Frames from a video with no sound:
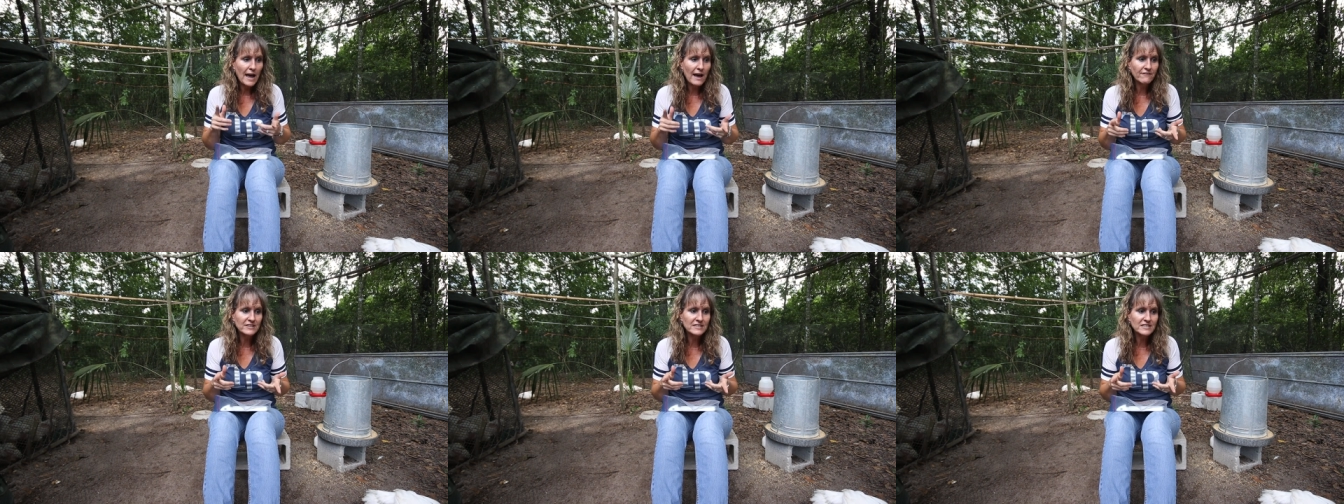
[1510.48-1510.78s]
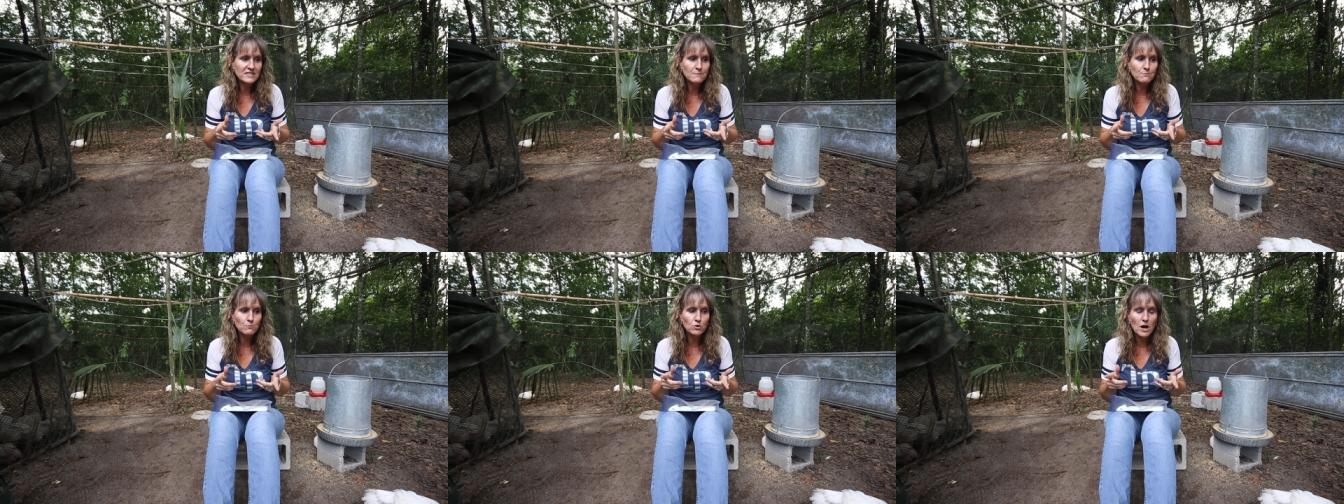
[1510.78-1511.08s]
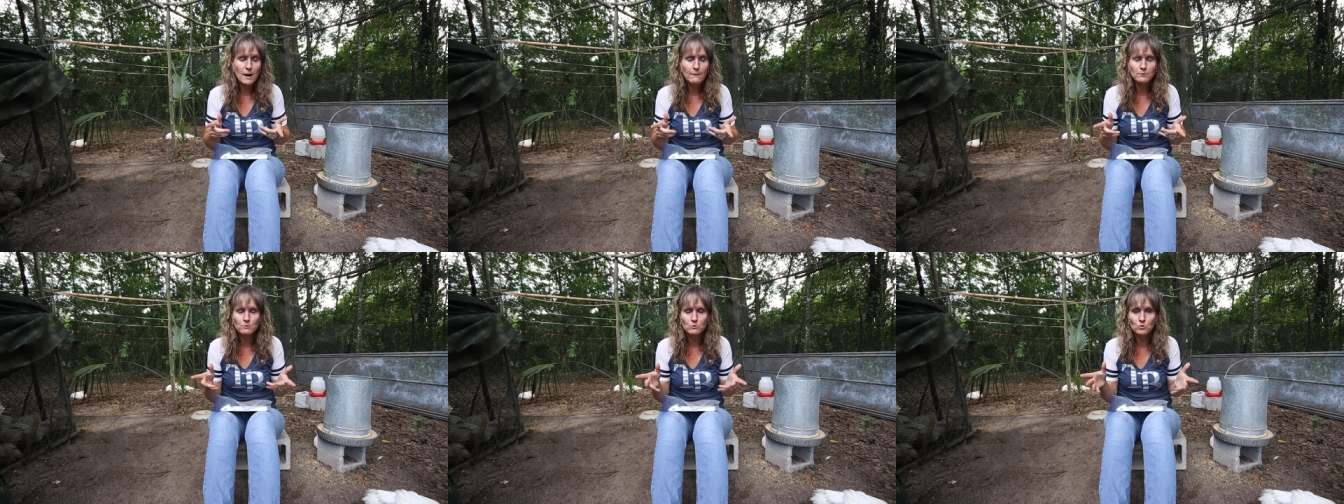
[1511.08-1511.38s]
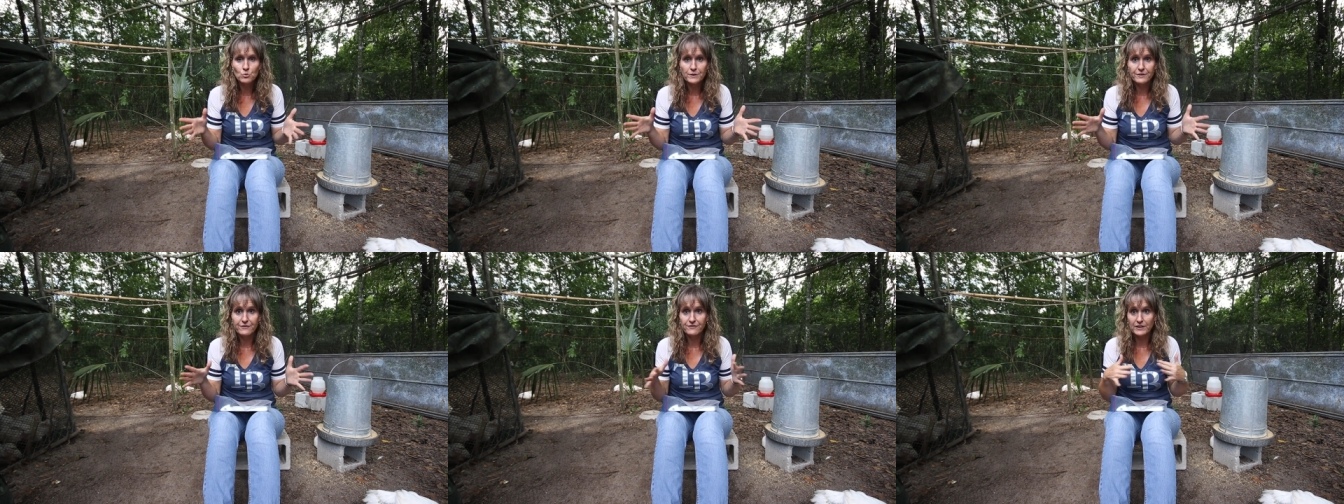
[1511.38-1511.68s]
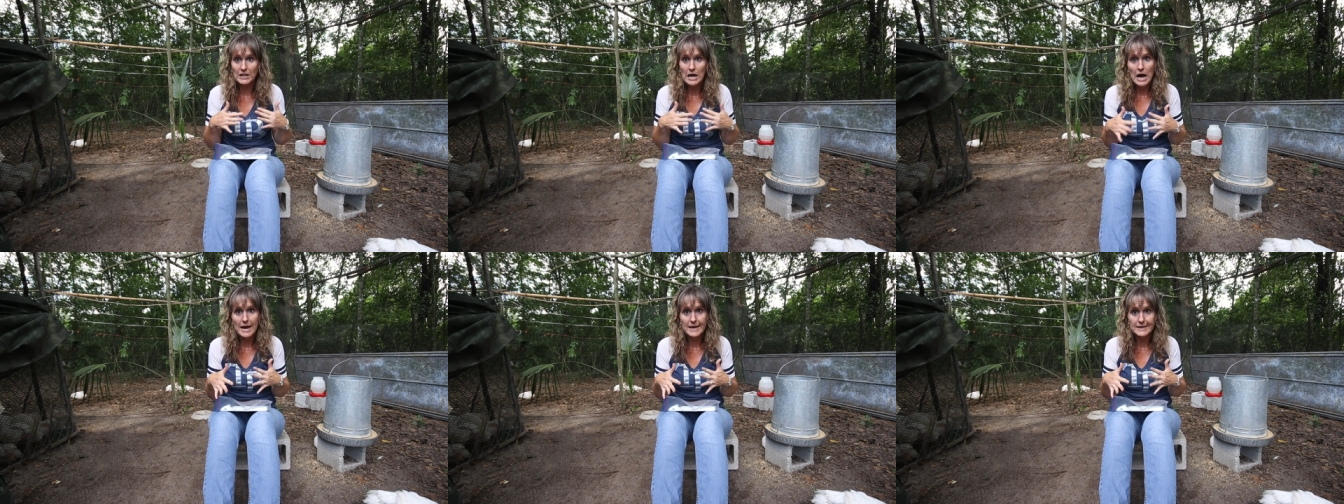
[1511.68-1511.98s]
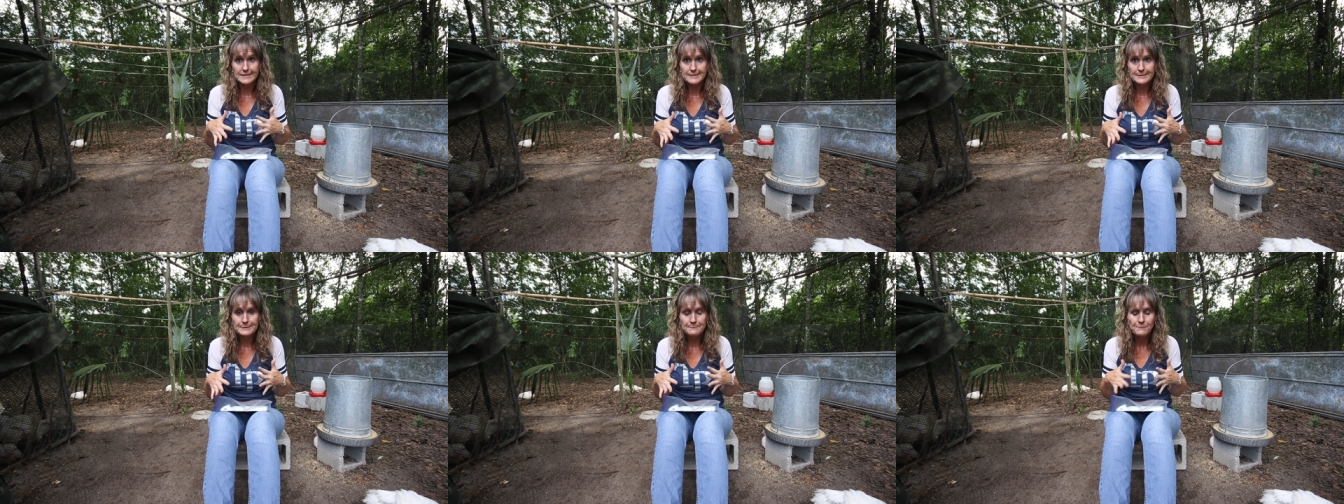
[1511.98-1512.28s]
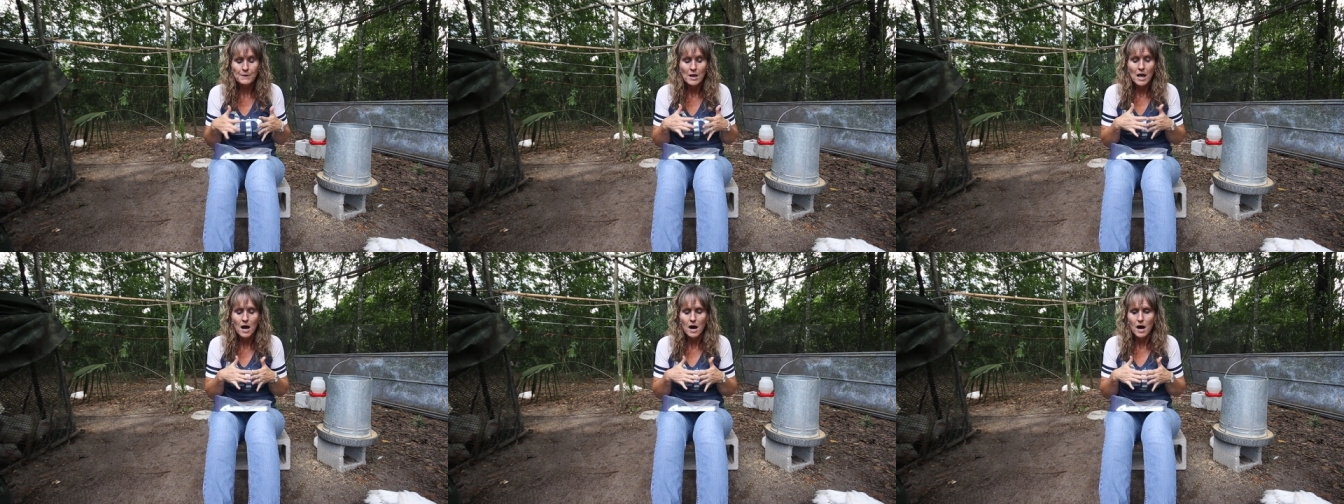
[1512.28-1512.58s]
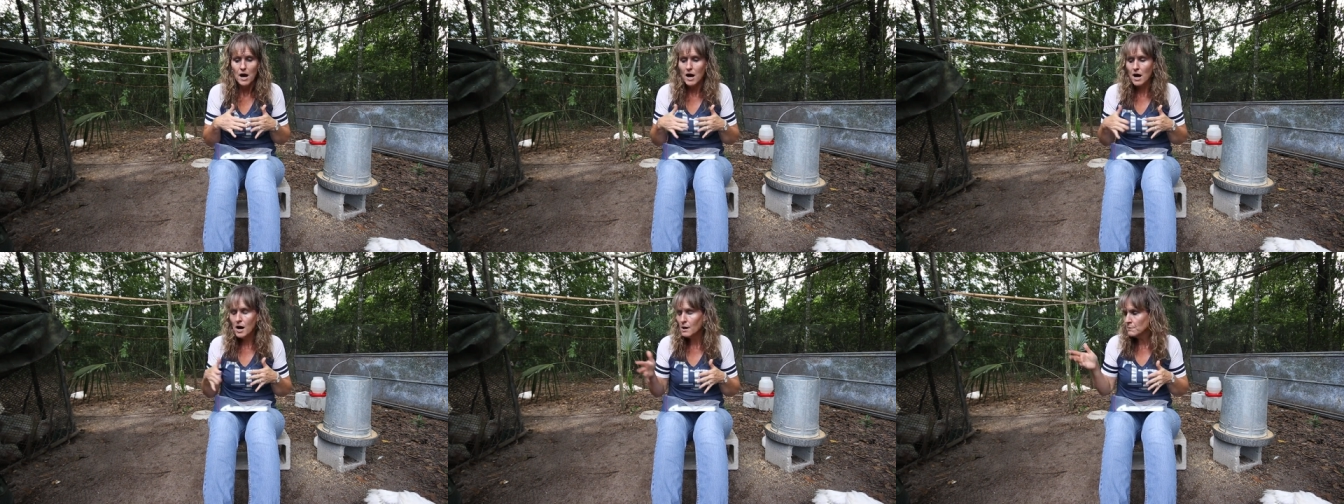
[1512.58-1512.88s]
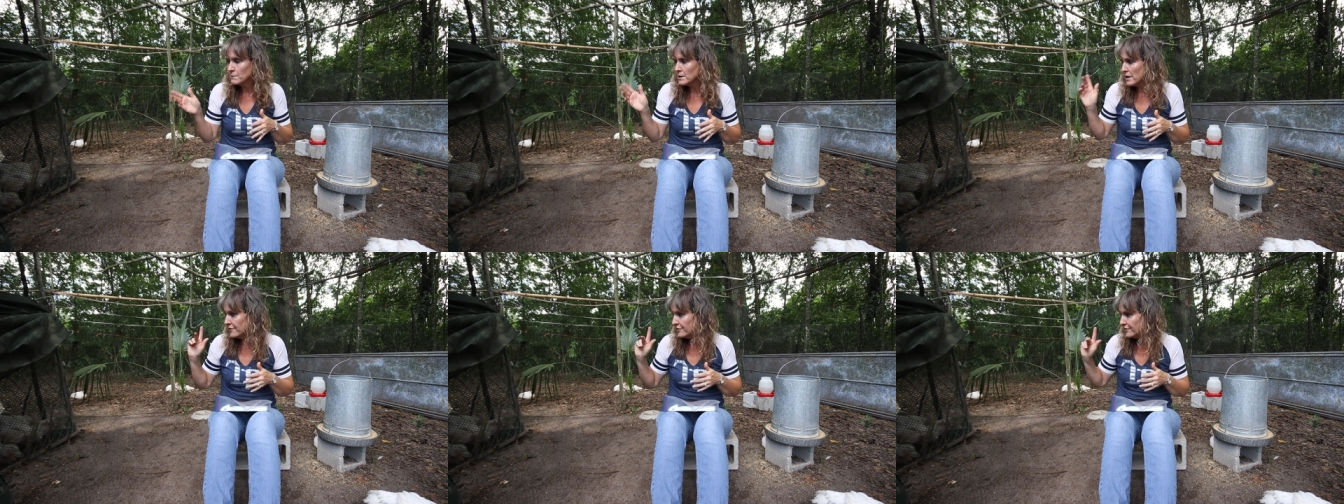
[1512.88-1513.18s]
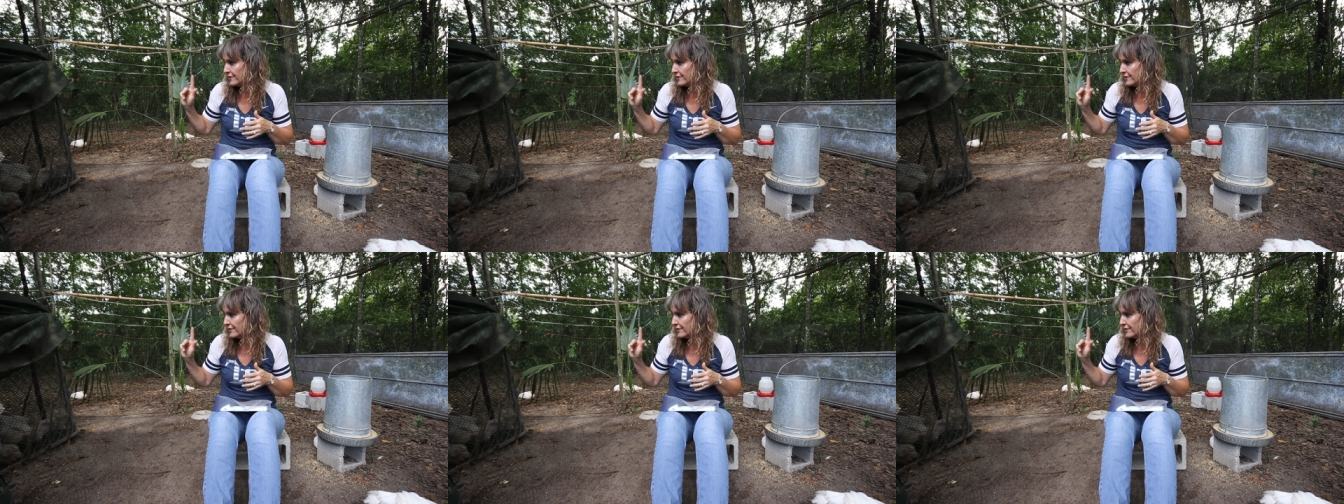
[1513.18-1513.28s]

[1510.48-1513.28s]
having some problems with flies. Um,